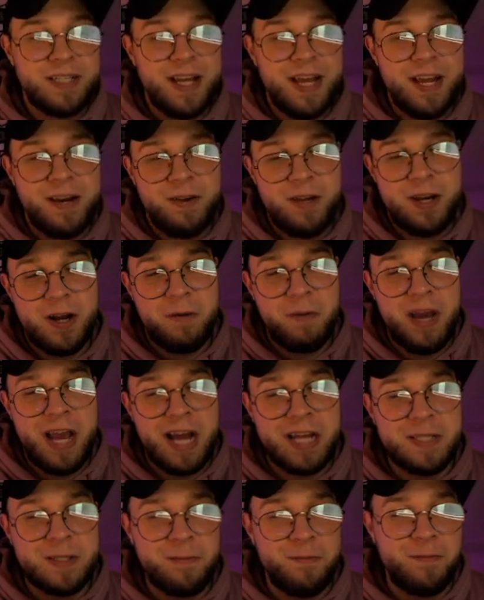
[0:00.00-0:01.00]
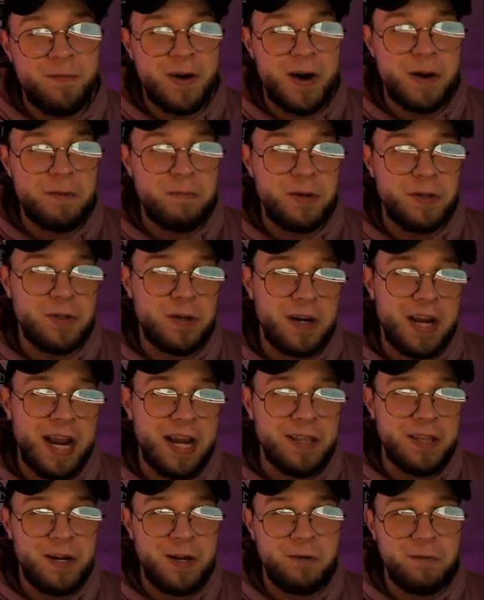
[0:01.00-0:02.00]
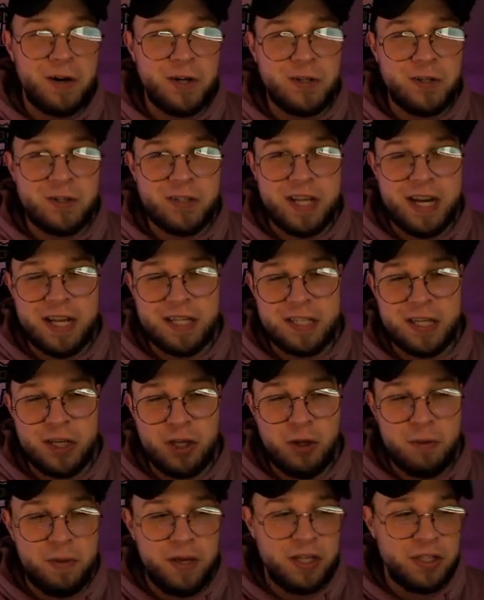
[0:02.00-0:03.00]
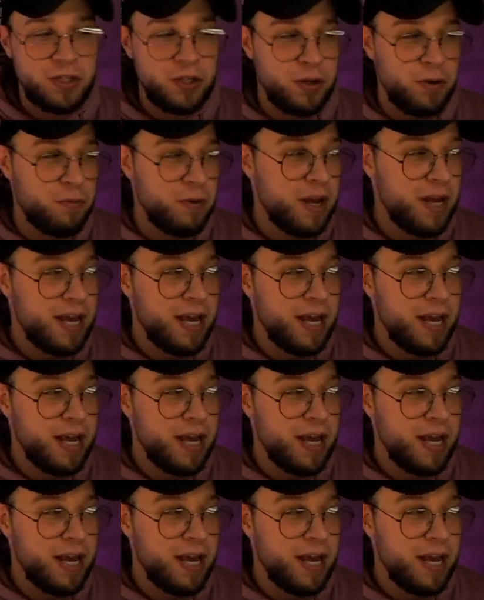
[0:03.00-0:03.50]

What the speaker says: And, we had some fun. We took Anthony Richardson as a QB2,